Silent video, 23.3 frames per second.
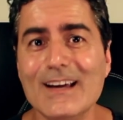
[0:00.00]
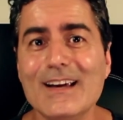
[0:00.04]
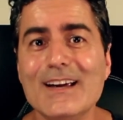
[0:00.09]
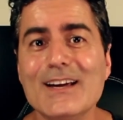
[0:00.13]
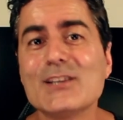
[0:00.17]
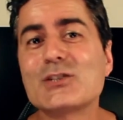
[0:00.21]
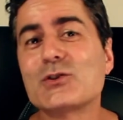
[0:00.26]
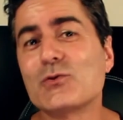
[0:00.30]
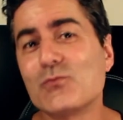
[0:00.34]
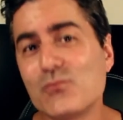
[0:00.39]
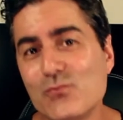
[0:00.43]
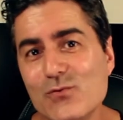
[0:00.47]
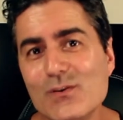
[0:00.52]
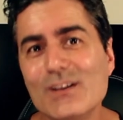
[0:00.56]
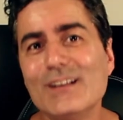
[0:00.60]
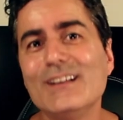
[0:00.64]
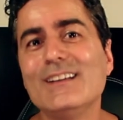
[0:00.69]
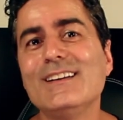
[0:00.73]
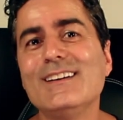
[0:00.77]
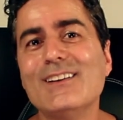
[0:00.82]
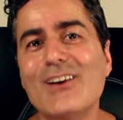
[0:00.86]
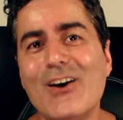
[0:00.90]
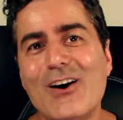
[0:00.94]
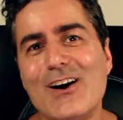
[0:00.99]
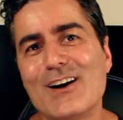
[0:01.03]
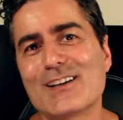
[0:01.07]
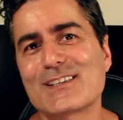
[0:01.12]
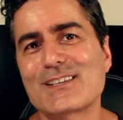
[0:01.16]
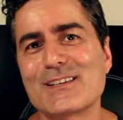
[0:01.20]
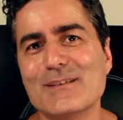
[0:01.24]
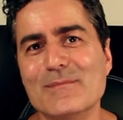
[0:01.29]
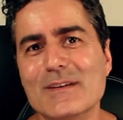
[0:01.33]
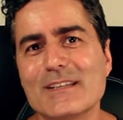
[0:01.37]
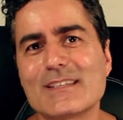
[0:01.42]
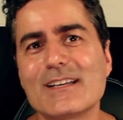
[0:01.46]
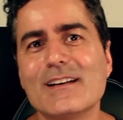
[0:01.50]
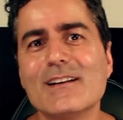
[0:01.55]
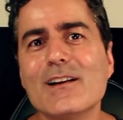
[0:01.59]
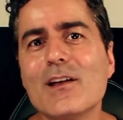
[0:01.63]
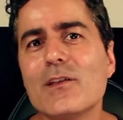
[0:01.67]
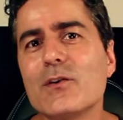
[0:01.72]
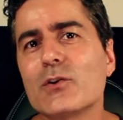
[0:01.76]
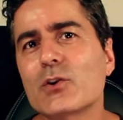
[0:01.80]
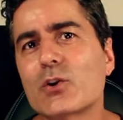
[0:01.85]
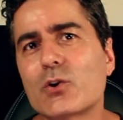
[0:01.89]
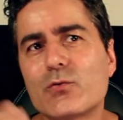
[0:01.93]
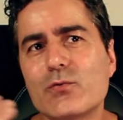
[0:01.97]
It's really awesome. It's
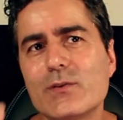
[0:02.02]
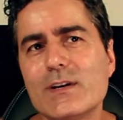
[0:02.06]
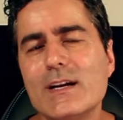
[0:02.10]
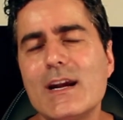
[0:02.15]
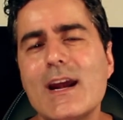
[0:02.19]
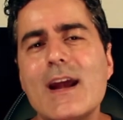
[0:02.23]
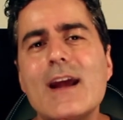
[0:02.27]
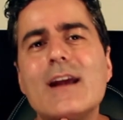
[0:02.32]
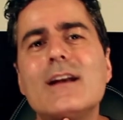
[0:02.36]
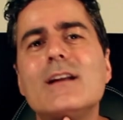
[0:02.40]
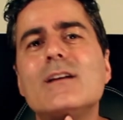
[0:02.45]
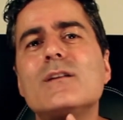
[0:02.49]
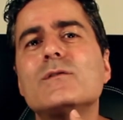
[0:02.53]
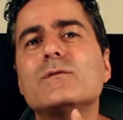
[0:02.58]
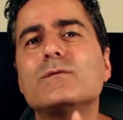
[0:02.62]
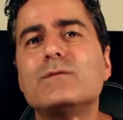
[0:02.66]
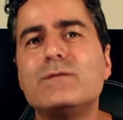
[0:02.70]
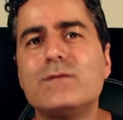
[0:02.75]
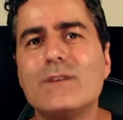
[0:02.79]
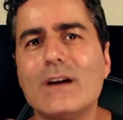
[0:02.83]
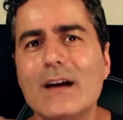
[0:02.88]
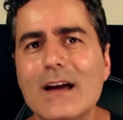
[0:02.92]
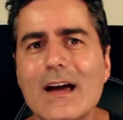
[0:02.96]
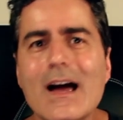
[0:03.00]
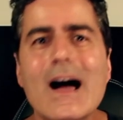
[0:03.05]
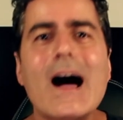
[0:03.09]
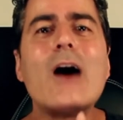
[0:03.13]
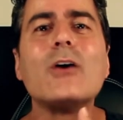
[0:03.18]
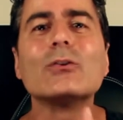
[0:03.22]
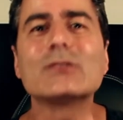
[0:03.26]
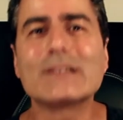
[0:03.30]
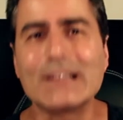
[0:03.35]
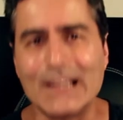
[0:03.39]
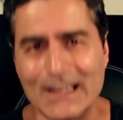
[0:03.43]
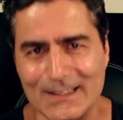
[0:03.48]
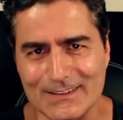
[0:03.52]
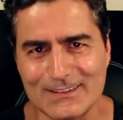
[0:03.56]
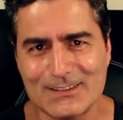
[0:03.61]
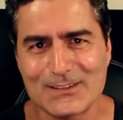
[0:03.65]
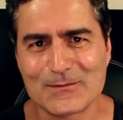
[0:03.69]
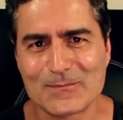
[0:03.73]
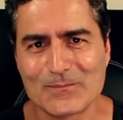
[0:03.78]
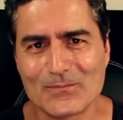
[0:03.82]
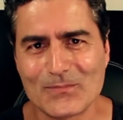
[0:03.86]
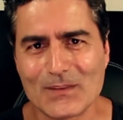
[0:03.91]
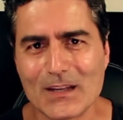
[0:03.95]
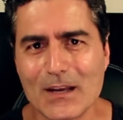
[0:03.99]
another creative outlet
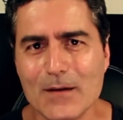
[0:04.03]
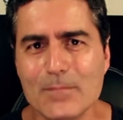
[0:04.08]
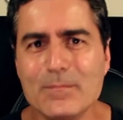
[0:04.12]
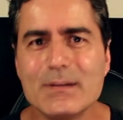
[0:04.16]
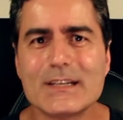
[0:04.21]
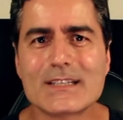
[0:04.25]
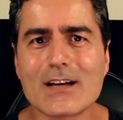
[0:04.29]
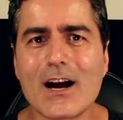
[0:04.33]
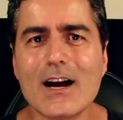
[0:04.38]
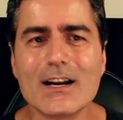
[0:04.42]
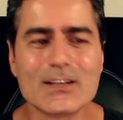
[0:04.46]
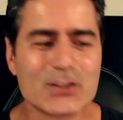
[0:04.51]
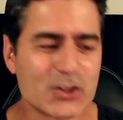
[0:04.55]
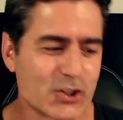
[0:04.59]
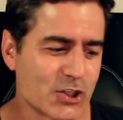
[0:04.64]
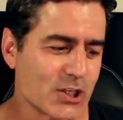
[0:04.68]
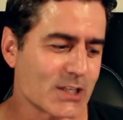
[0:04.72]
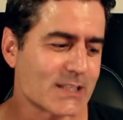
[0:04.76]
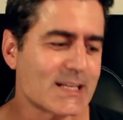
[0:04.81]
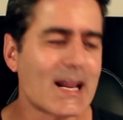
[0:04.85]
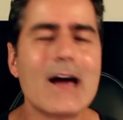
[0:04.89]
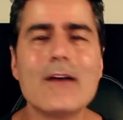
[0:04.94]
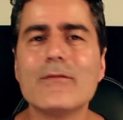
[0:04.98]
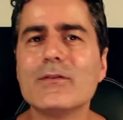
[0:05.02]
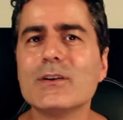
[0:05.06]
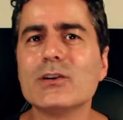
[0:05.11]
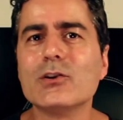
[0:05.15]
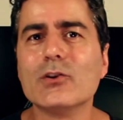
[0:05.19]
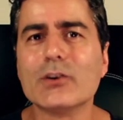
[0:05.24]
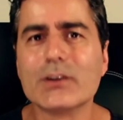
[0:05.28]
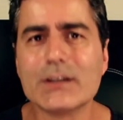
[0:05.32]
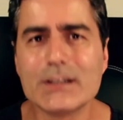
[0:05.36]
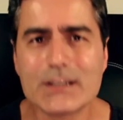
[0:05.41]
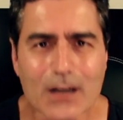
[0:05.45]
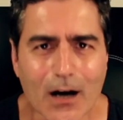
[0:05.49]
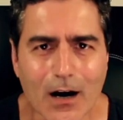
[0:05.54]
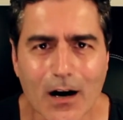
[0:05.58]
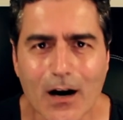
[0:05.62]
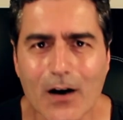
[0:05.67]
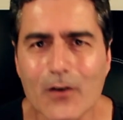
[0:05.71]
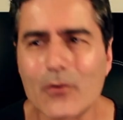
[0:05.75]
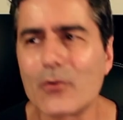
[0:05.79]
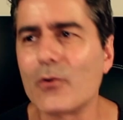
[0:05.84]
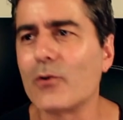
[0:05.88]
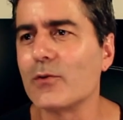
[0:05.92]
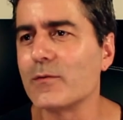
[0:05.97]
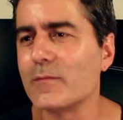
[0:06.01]
besides just having your guitar
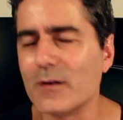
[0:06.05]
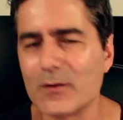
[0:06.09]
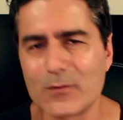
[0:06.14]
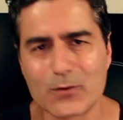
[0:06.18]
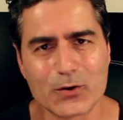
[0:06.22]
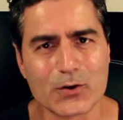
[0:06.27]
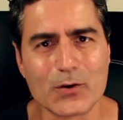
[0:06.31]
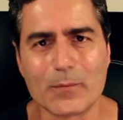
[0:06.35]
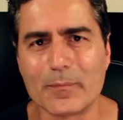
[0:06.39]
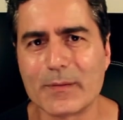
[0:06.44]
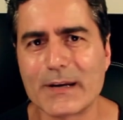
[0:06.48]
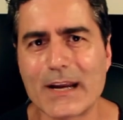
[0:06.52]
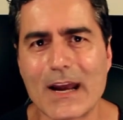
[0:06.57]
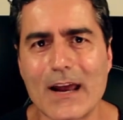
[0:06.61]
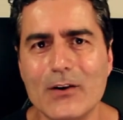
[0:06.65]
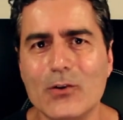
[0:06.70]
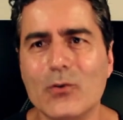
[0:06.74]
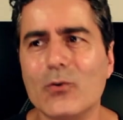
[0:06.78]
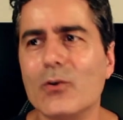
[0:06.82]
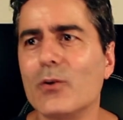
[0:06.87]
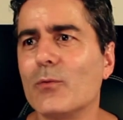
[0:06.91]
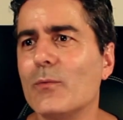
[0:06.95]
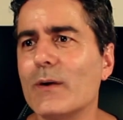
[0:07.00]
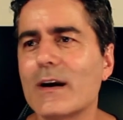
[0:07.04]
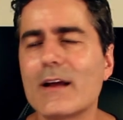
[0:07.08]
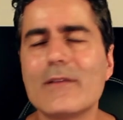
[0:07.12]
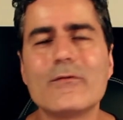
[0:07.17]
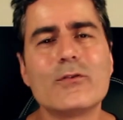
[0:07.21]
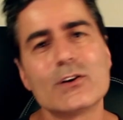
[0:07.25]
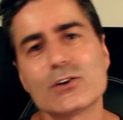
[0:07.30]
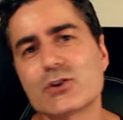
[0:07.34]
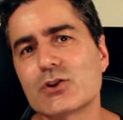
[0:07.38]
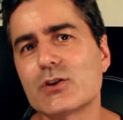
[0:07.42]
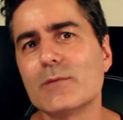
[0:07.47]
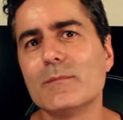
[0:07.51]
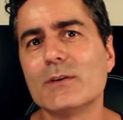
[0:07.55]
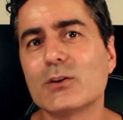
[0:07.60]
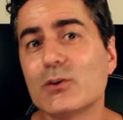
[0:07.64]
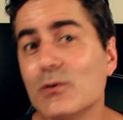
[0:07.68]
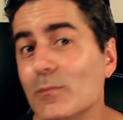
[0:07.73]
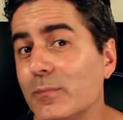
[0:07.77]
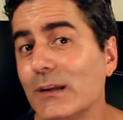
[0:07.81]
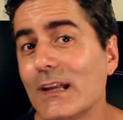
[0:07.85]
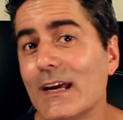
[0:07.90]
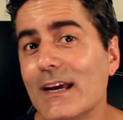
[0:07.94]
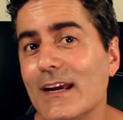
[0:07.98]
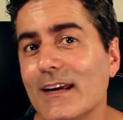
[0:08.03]
or your piano or whatever instrument you
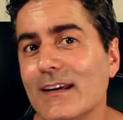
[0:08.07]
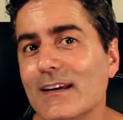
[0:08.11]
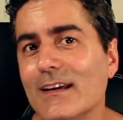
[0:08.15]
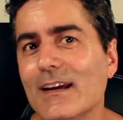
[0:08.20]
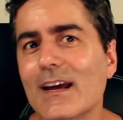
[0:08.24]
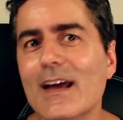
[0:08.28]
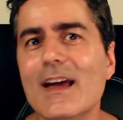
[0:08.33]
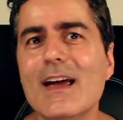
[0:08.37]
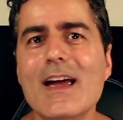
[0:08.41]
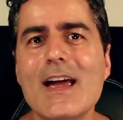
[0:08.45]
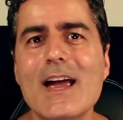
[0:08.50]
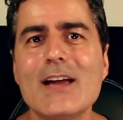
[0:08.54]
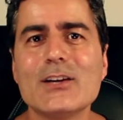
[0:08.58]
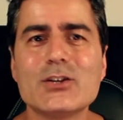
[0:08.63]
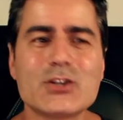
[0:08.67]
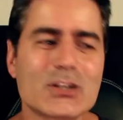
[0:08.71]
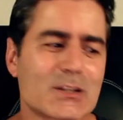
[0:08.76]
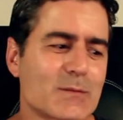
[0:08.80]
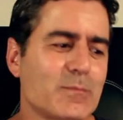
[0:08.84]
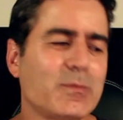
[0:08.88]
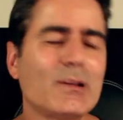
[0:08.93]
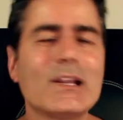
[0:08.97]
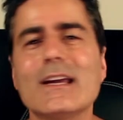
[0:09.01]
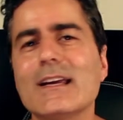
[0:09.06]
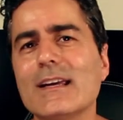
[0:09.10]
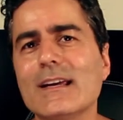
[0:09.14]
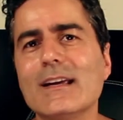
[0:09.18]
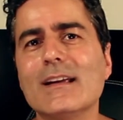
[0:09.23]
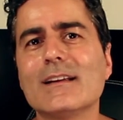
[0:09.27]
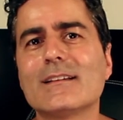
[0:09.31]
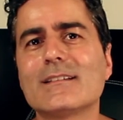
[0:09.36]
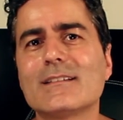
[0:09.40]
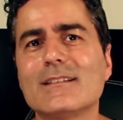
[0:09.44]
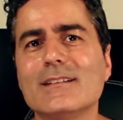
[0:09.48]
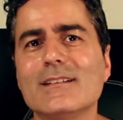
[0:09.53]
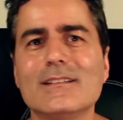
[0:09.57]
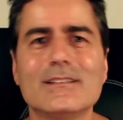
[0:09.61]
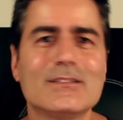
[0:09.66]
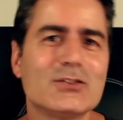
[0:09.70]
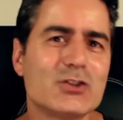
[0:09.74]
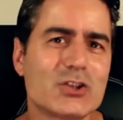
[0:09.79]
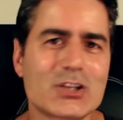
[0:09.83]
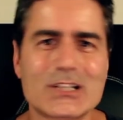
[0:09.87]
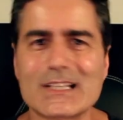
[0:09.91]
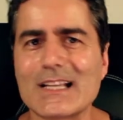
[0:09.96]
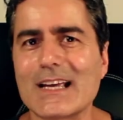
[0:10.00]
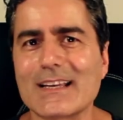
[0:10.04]
play and just playing it
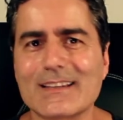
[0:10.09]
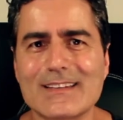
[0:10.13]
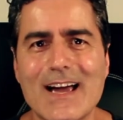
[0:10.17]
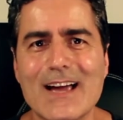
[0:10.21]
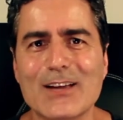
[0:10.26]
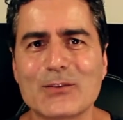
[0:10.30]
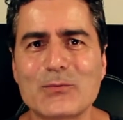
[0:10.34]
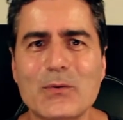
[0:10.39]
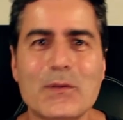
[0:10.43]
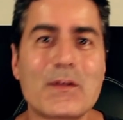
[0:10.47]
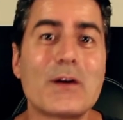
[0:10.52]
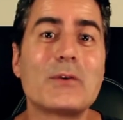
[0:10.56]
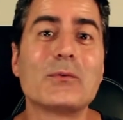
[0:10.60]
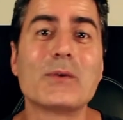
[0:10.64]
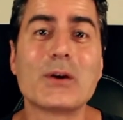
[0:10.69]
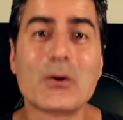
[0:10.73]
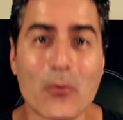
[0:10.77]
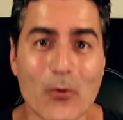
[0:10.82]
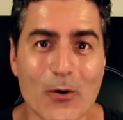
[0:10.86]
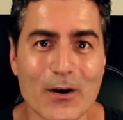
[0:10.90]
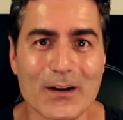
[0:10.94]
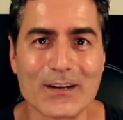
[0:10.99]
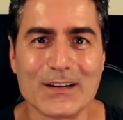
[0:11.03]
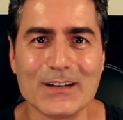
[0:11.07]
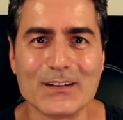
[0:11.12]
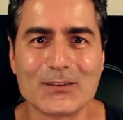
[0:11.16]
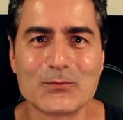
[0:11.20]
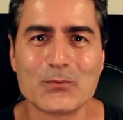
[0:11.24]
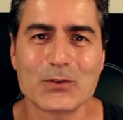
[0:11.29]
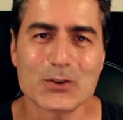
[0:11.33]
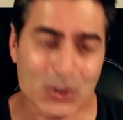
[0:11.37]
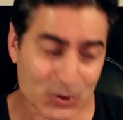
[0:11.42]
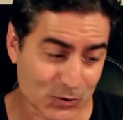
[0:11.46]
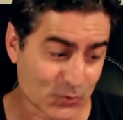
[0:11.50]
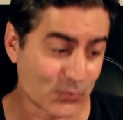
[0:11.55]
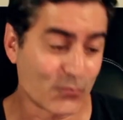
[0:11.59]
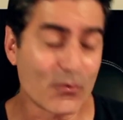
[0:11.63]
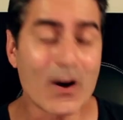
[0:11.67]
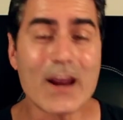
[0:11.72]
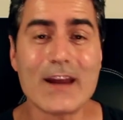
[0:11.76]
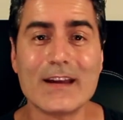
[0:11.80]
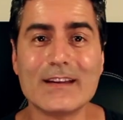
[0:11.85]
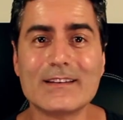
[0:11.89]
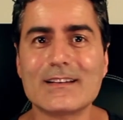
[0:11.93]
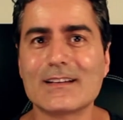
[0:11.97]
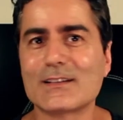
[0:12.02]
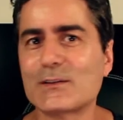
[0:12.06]
just like that without recording it, which is
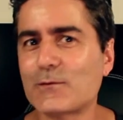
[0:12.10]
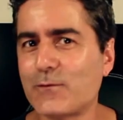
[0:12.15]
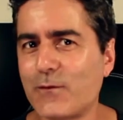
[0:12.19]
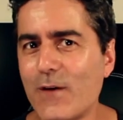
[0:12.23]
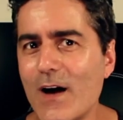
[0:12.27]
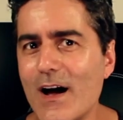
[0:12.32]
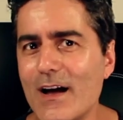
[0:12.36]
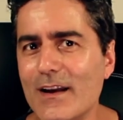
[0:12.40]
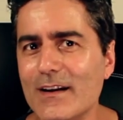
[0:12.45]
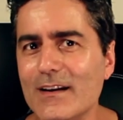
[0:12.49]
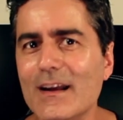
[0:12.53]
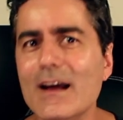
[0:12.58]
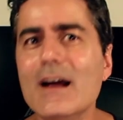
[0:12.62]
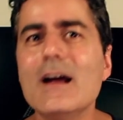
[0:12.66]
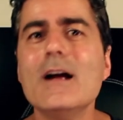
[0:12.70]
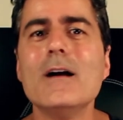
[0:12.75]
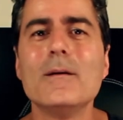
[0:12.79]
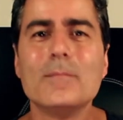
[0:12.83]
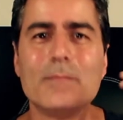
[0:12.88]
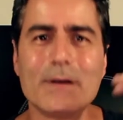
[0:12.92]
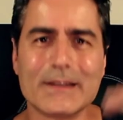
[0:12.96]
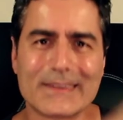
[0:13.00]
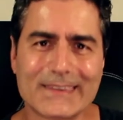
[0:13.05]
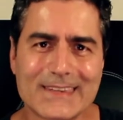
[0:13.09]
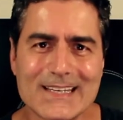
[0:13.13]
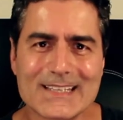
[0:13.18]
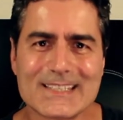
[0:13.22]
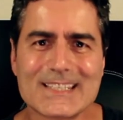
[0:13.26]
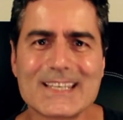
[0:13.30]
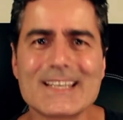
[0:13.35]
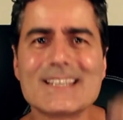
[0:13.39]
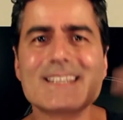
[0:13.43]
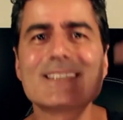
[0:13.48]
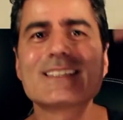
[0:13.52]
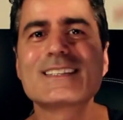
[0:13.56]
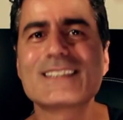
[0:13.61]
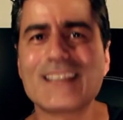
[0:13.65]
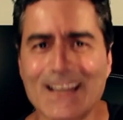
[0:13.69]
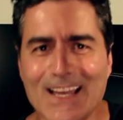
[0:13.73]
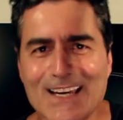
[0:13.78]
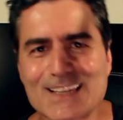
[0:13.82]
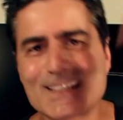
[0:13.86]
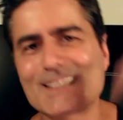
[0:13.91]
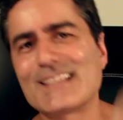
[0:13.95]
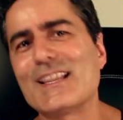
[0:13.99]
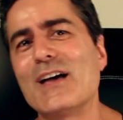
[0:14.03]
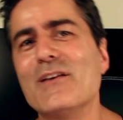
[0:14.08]
great, it's fun, but this is the
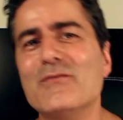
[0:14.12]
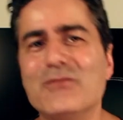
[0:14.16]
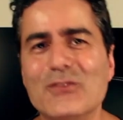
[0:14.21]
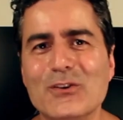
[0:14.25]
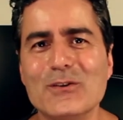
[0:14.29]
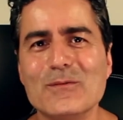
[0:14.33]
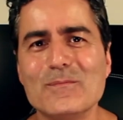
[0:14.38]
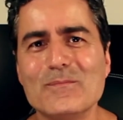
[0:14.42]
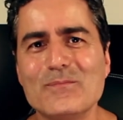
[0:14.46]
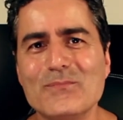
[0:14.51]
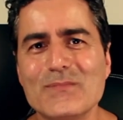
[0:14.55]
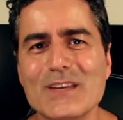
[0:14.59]
next level.